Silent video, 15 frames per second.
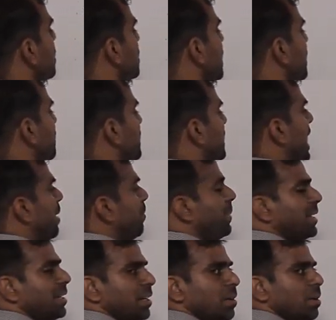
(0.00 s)
So, if
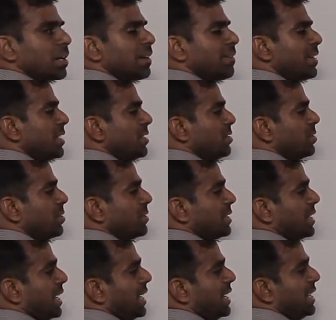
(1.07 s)
capital always shows
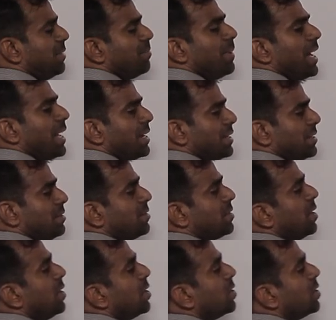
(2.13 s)
credit balance,